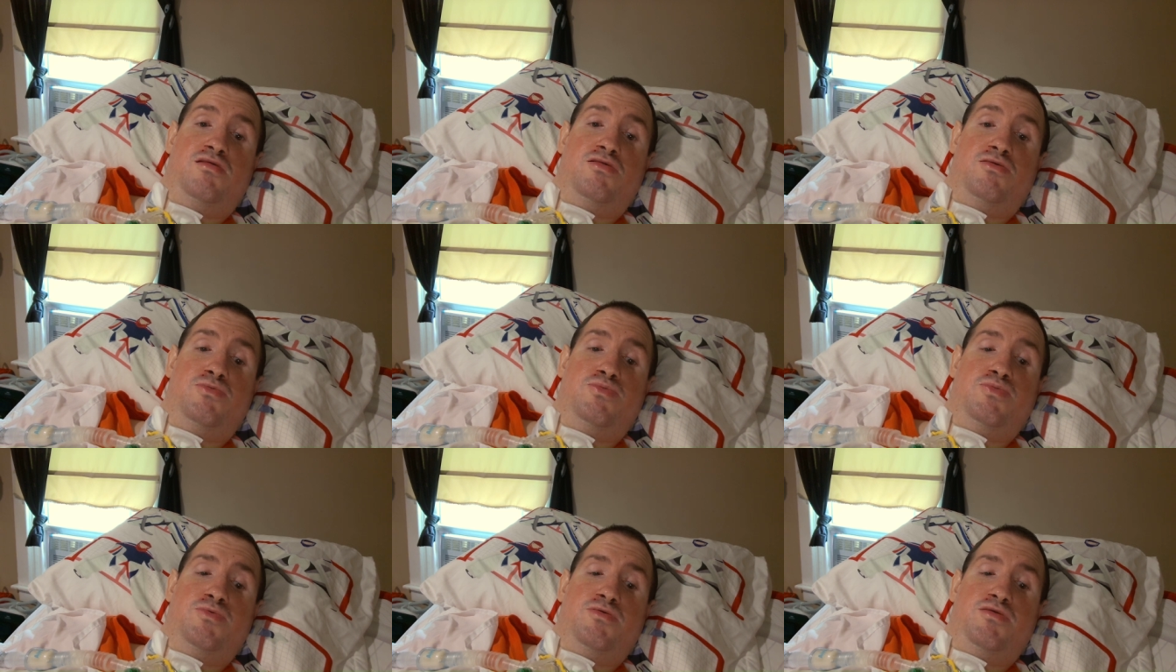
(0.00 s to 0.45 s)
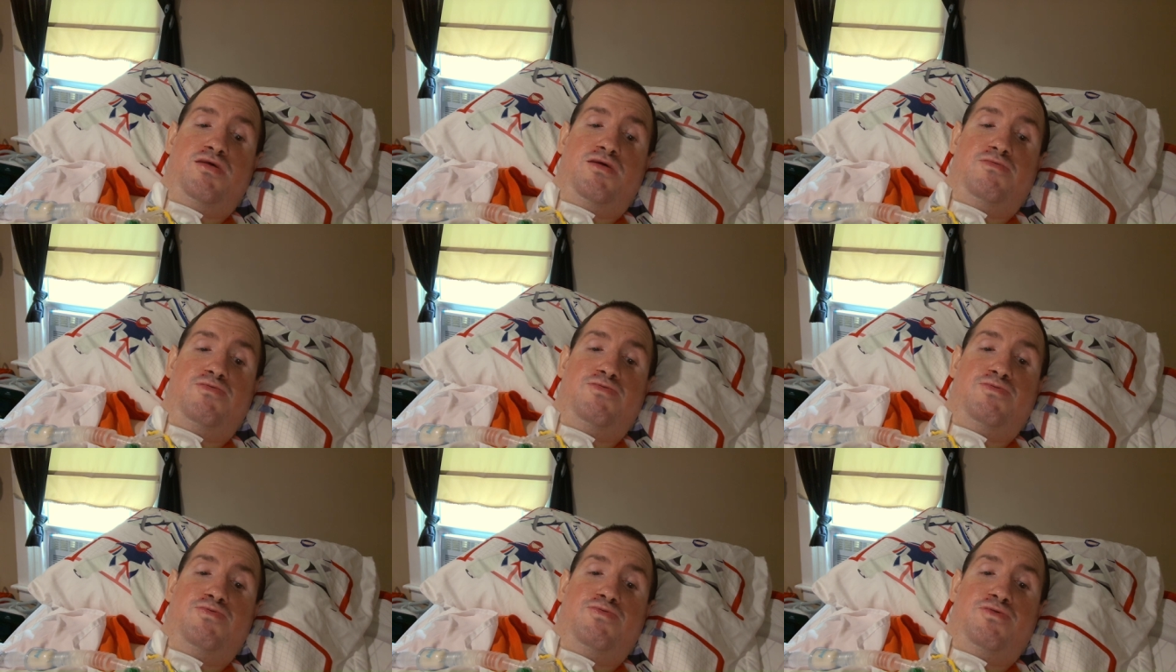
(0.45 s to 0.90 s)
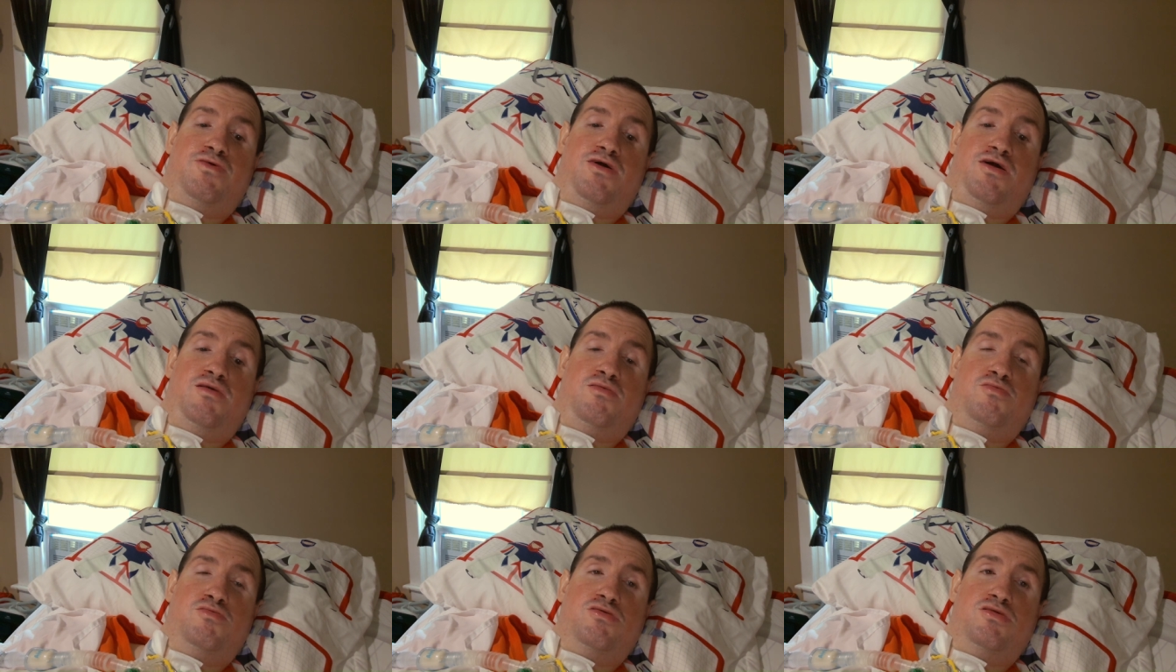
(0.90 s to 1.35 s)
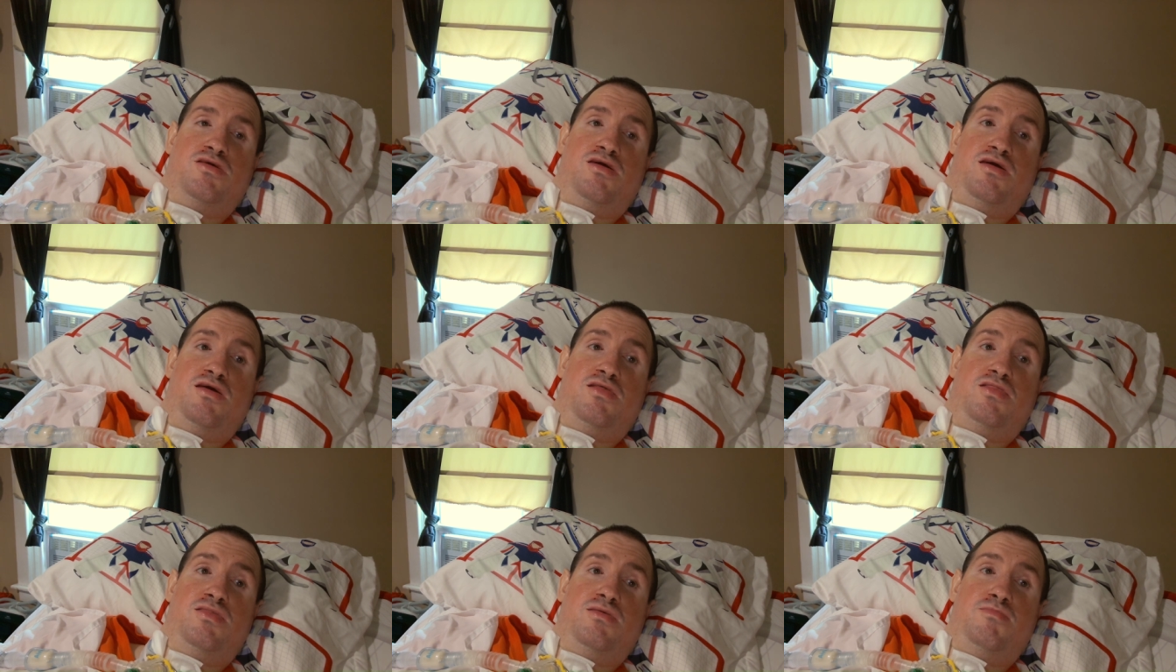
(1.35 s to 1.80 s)
the Philadelphia Flyers.
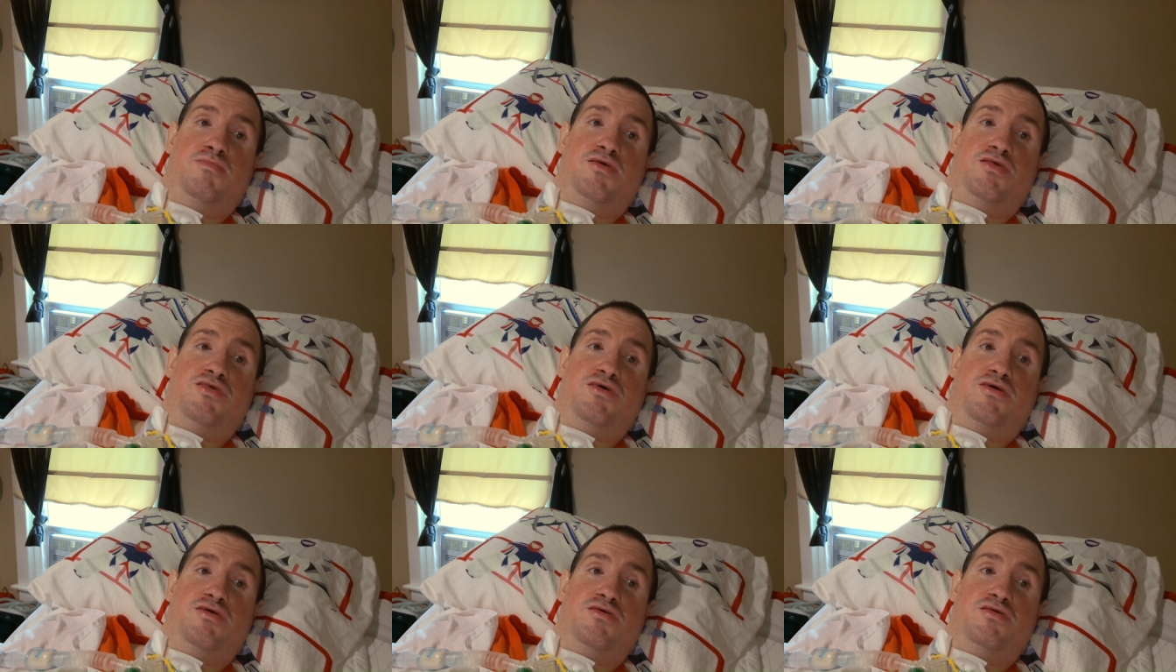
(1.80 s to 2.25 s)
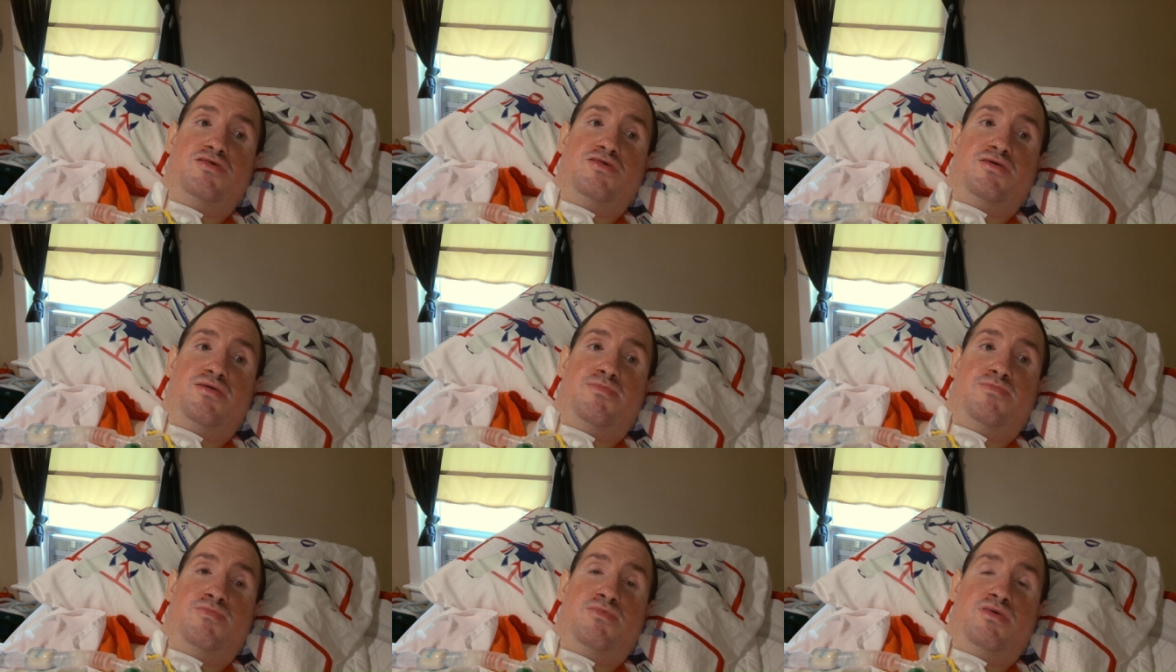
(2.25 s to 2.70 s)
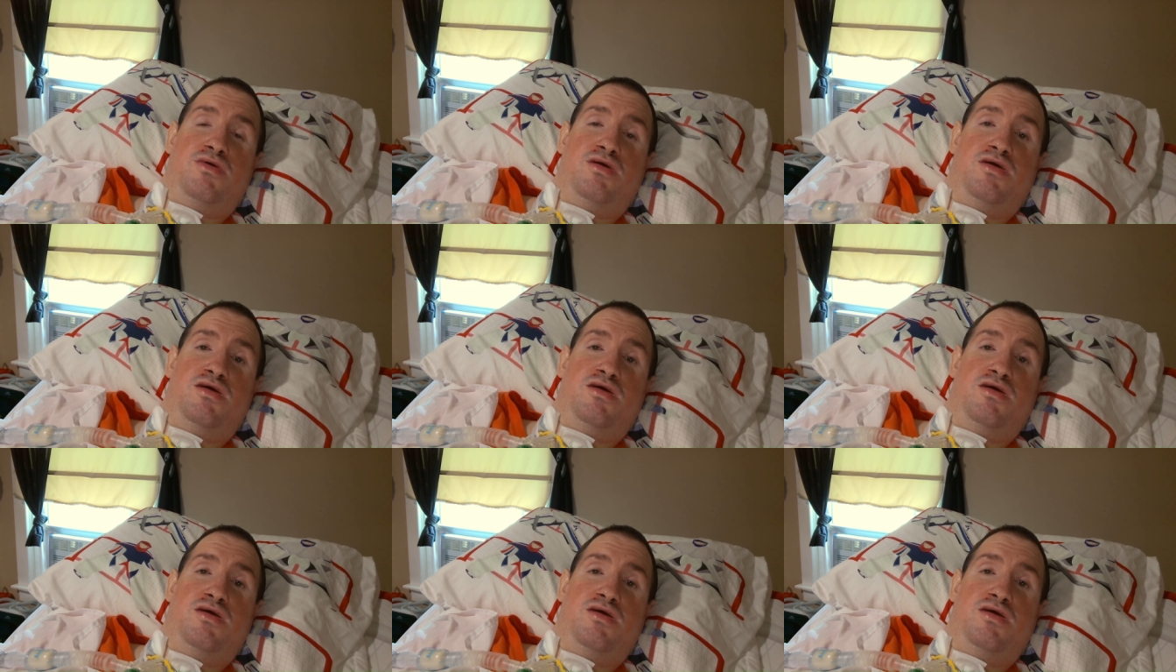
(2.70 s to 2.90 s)
Let me tell you something.